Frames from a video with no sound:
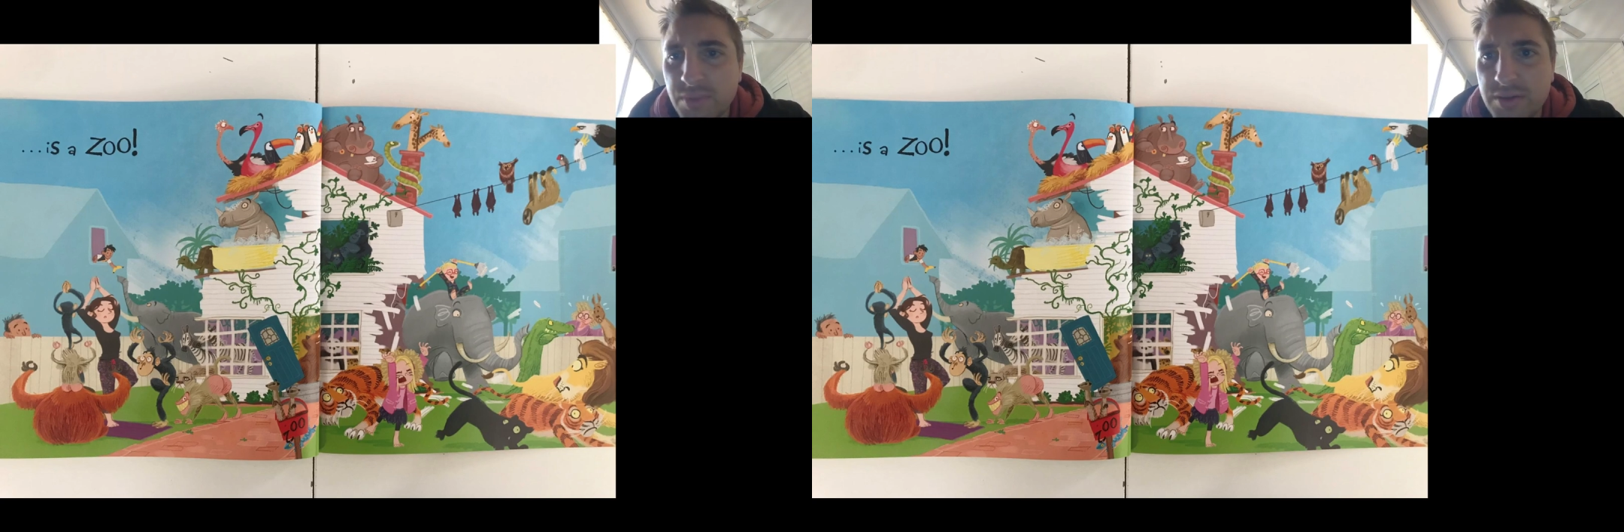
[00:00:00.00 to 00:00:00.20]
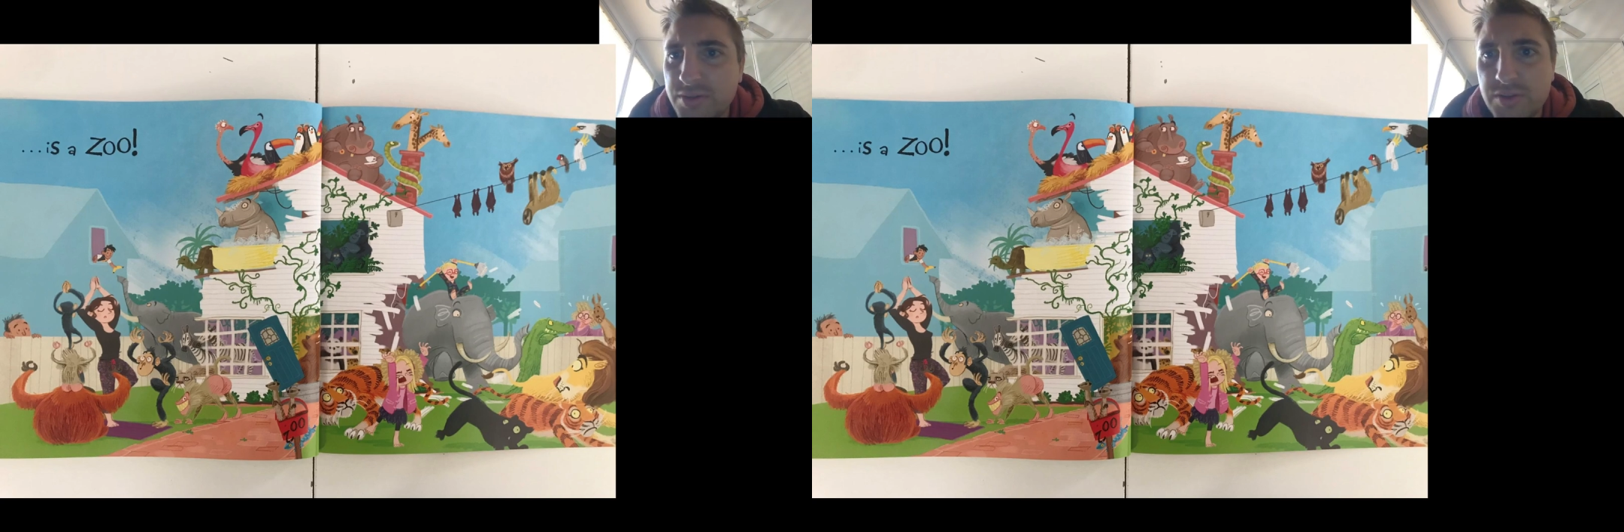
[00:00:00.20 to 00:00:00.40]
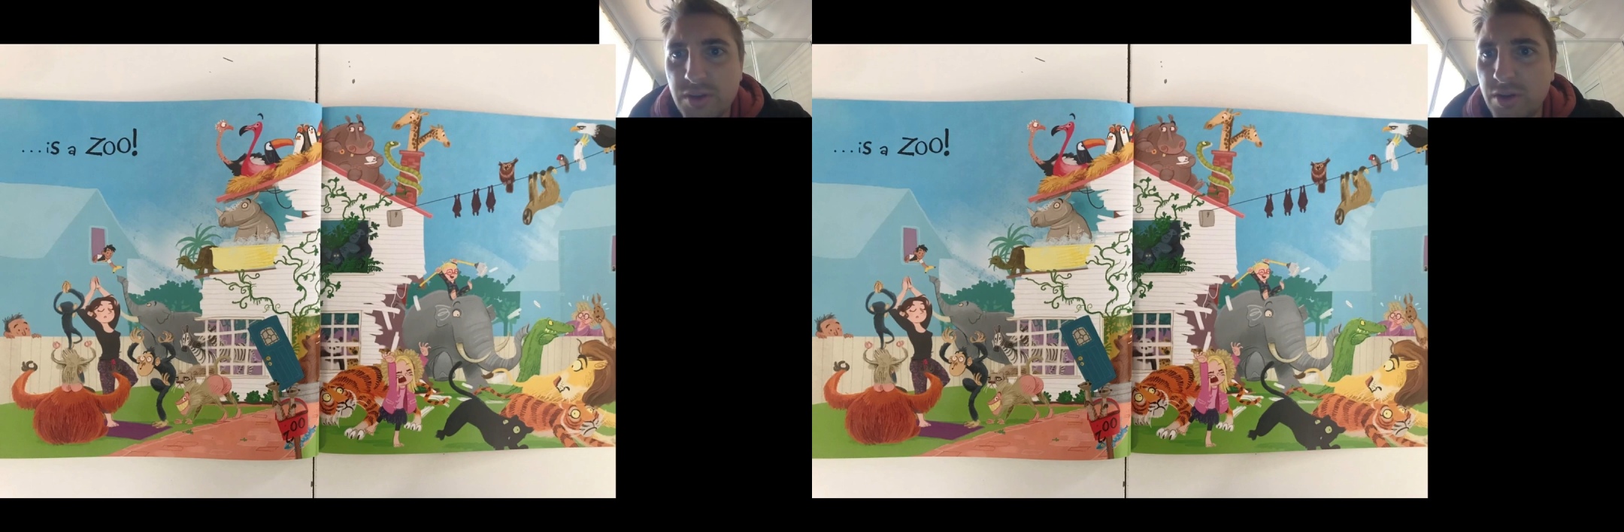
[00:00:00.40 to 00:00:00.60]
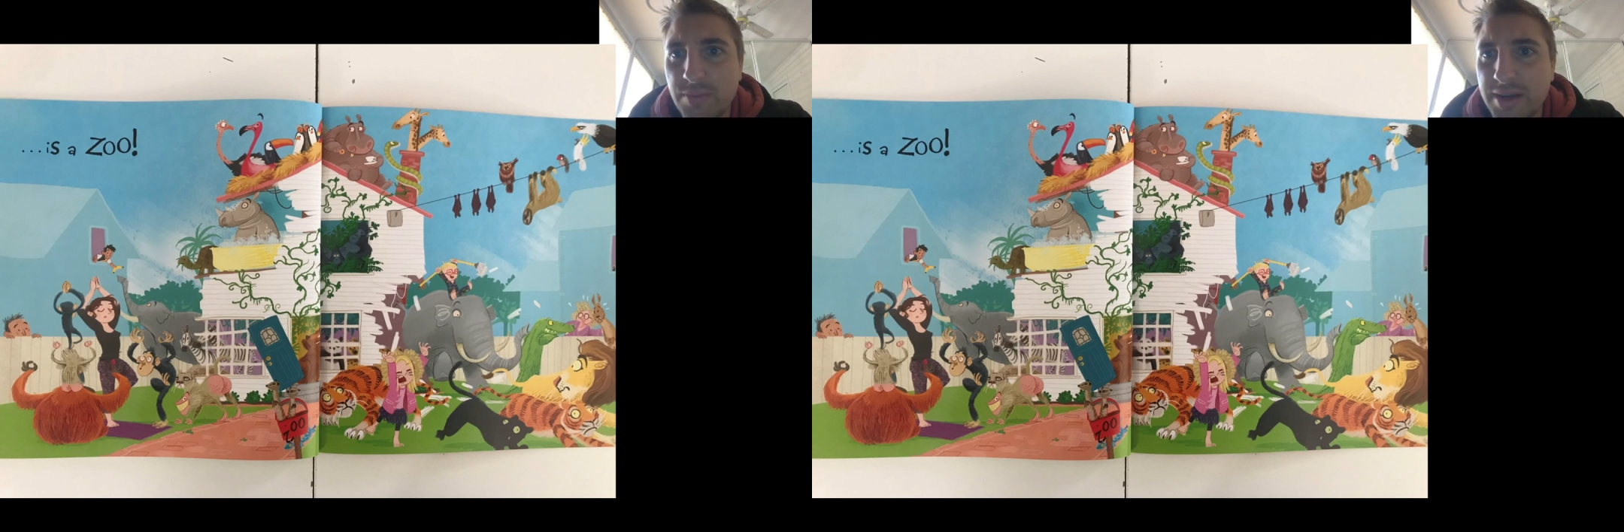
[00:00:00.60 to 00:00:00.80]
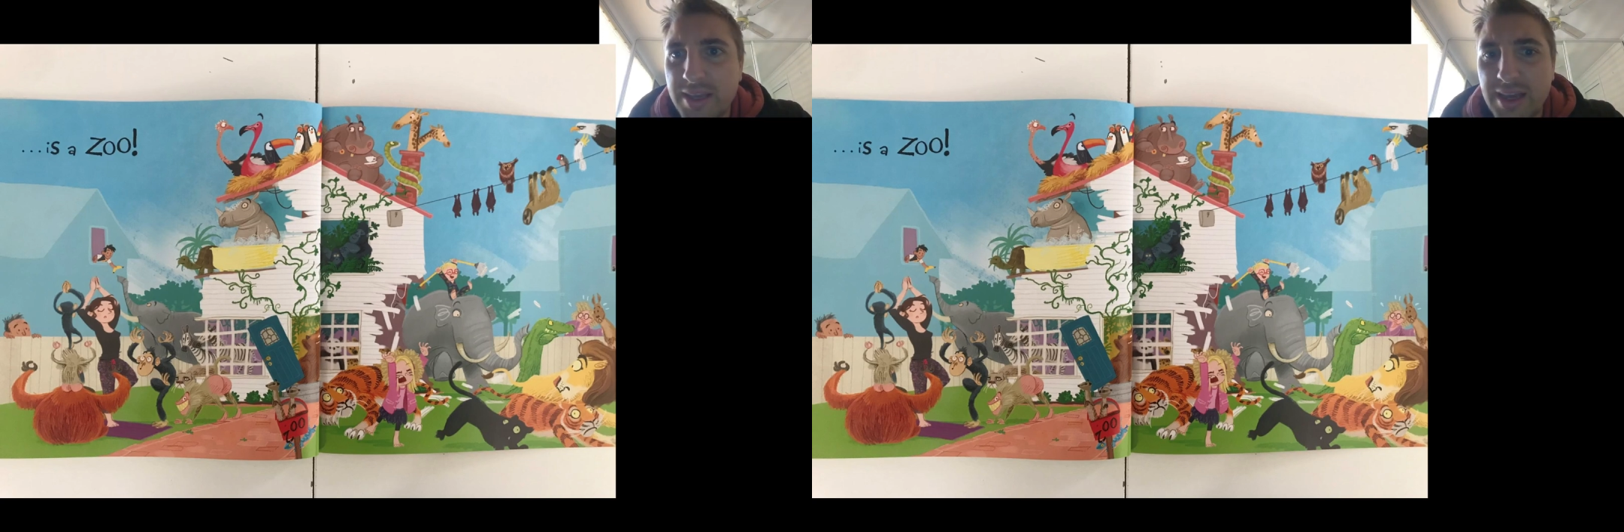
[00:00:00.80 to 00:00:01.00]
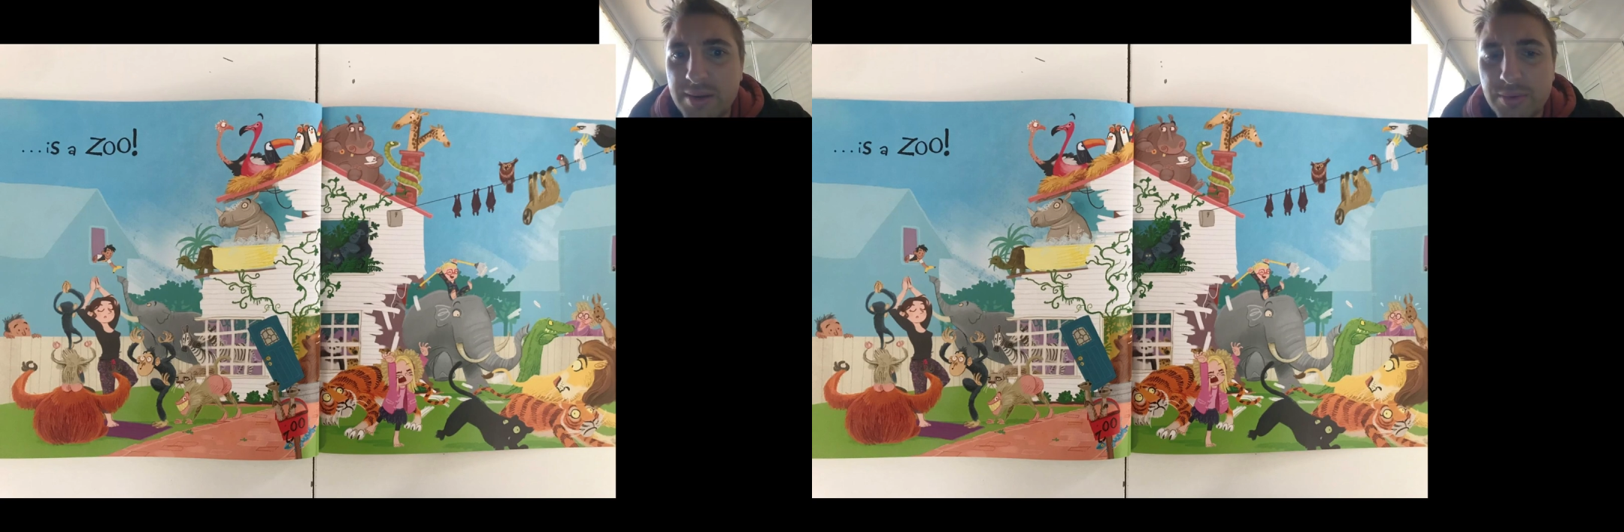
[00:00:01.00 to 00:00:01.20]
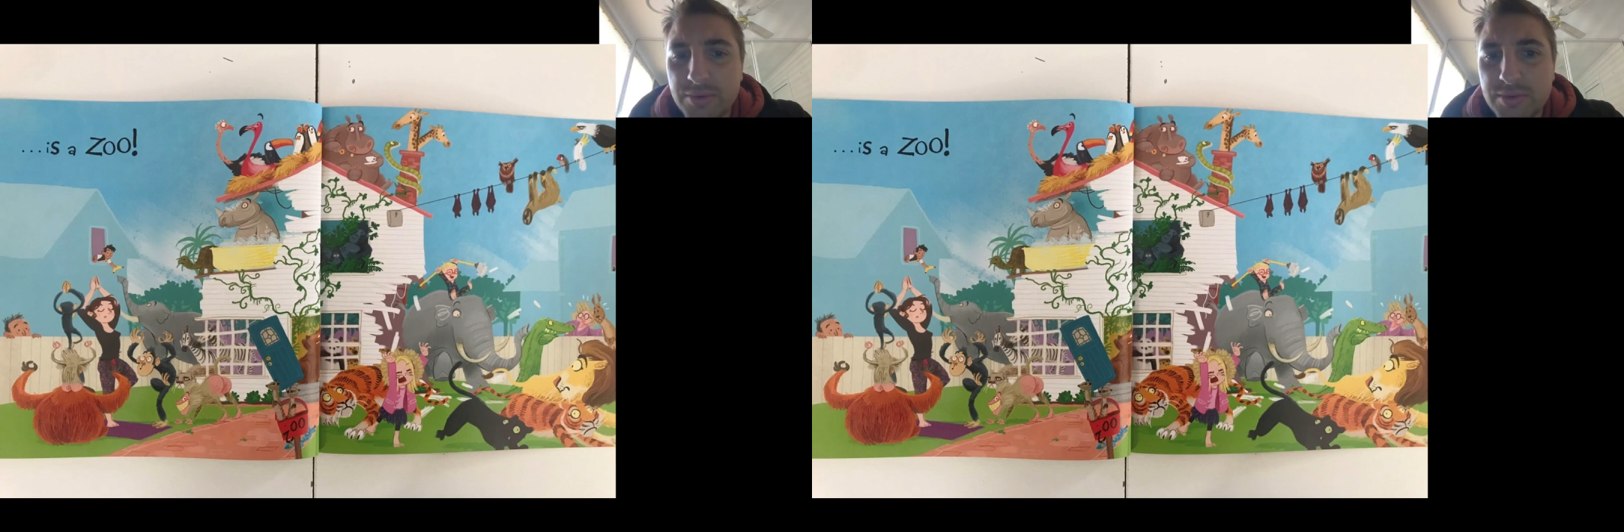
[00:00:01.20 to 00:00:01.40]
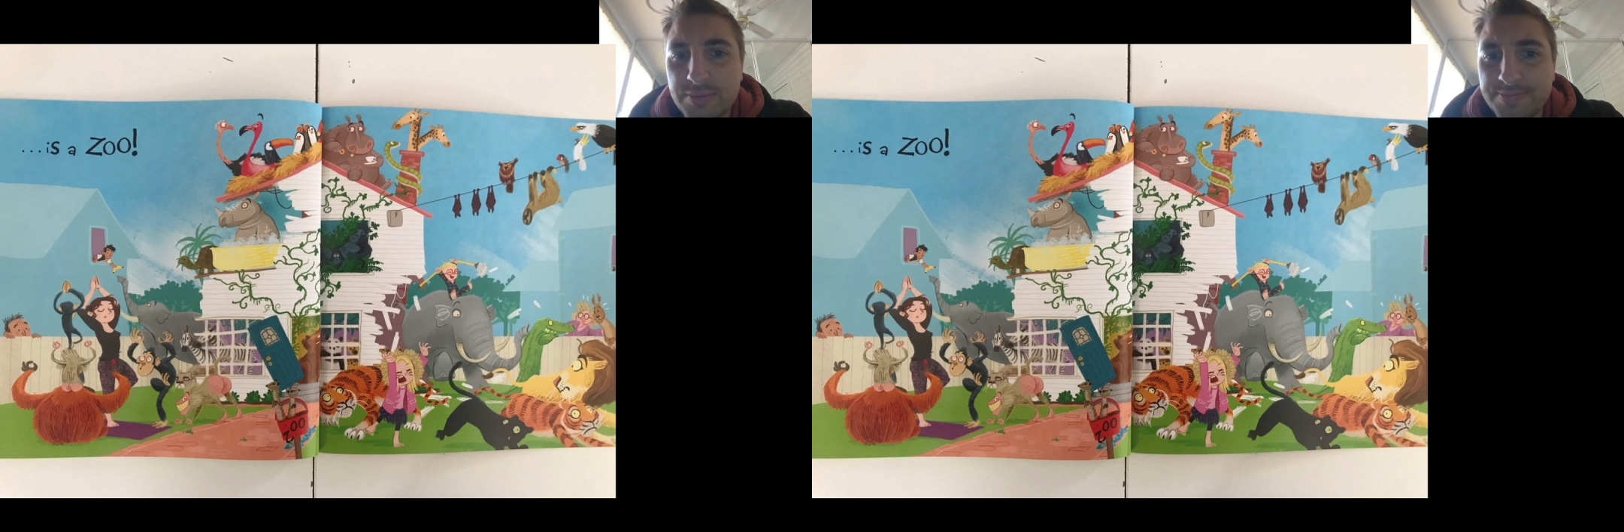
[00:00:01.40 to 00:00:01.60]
So many animals.